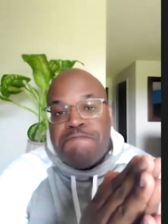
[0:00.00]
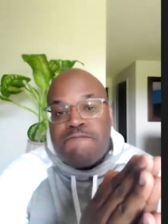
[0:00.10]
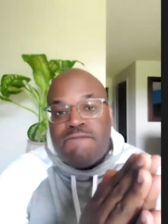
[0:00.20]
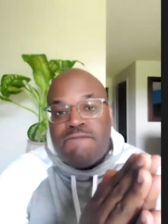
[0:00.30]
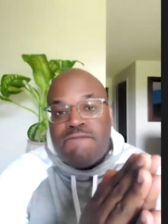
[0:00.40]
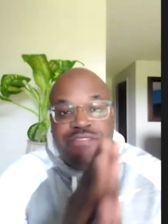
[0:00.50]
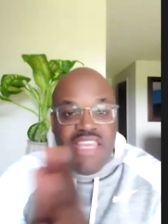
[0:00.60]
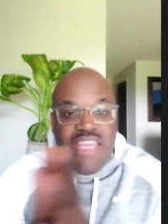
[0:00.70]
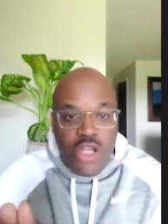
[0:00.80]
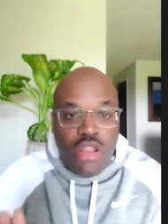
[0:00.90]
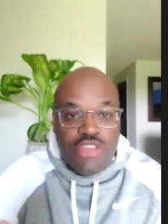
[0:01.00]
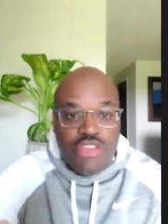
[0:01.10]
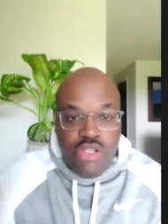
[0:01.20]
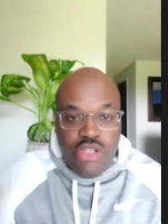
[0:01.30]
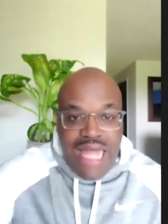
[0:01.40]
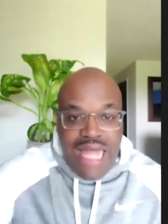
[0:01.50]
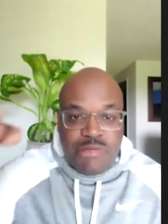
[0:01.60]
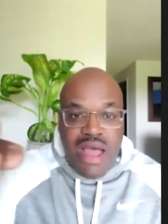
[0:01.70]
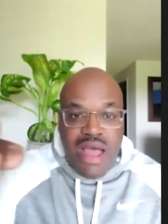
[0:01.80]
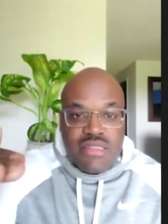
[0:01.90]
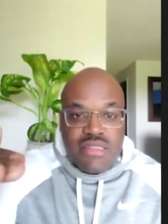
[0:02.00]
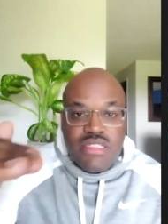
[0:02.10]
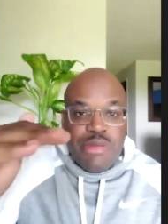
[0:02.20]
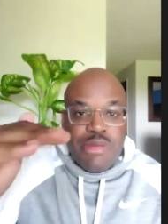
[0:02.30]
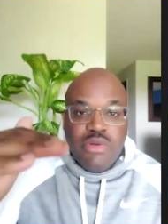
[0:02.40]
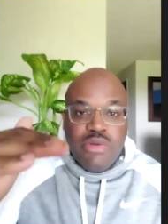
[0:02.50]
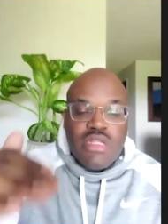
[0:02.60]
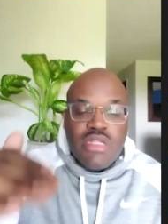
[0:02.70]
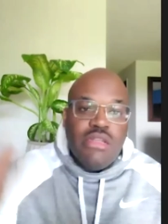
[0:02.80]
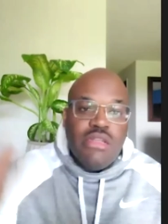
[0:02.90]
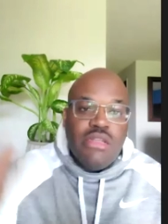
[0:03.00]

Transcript: even even calling through your lapse policy, some people are going to say nope.